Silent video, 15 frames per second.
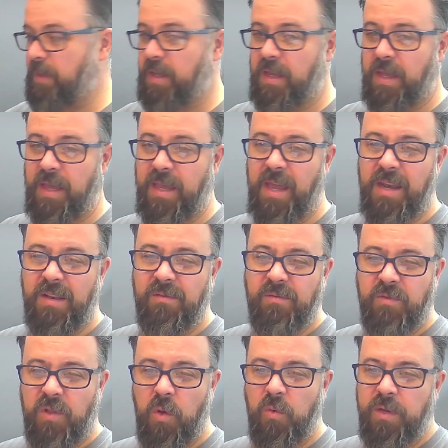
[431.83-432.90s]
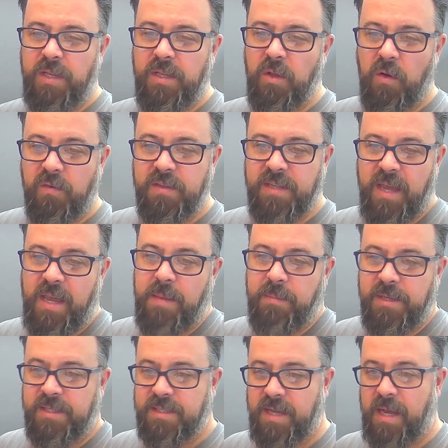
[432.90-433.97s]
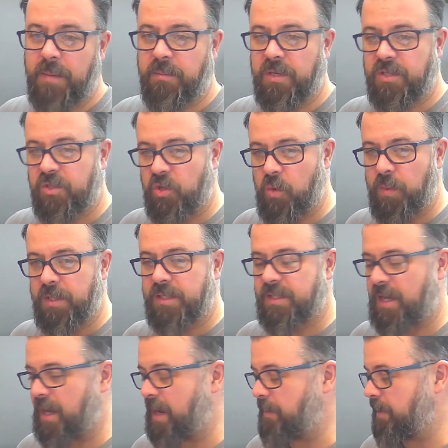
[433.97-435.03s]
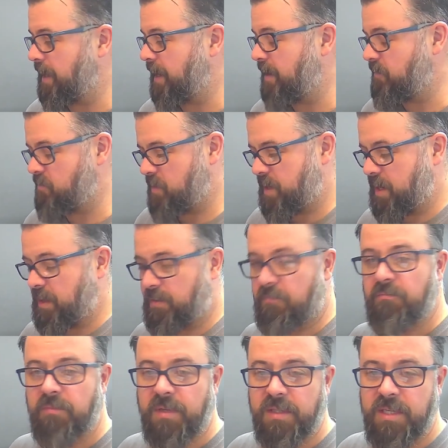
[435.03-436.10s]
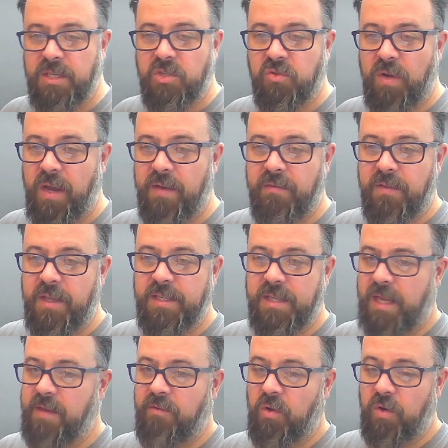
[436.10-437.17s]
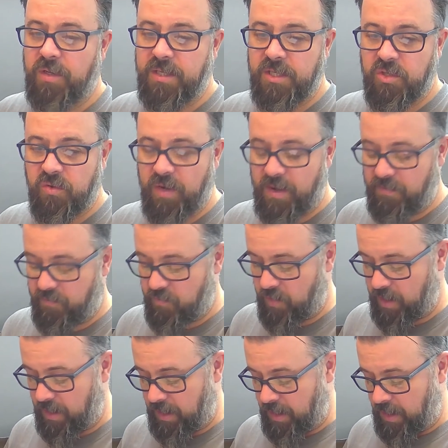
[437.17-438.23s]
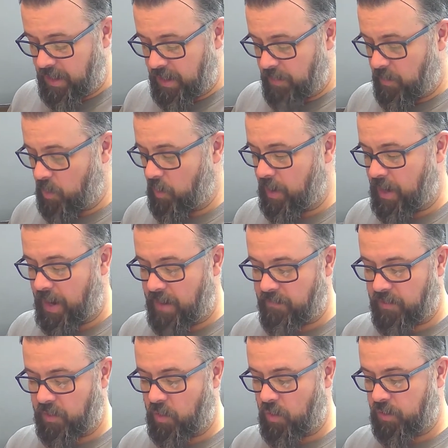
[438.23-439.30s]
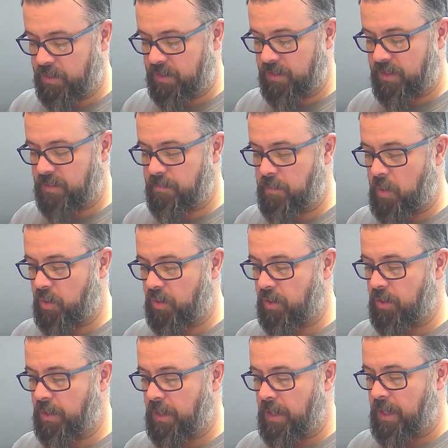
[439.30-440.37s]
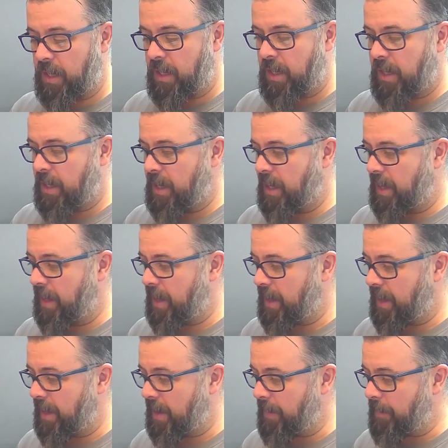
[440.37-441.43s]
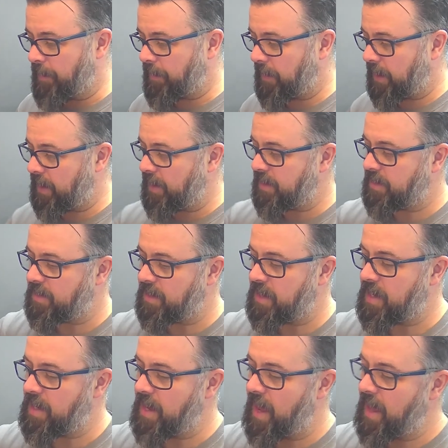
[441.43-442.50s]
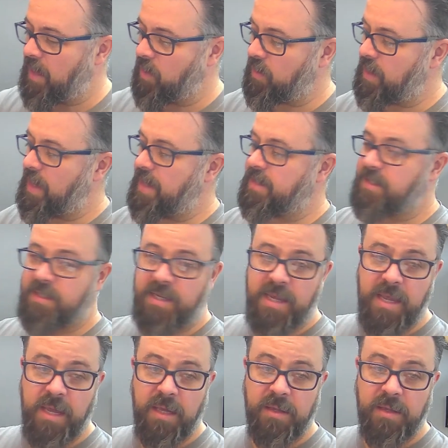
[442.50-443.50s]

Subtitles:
again, loading of tape, it's time consuming, it's timely. I never had a disk drive for this, and I haven't got a disk drive for it. But what I have got is this modern, it's the ElkSD64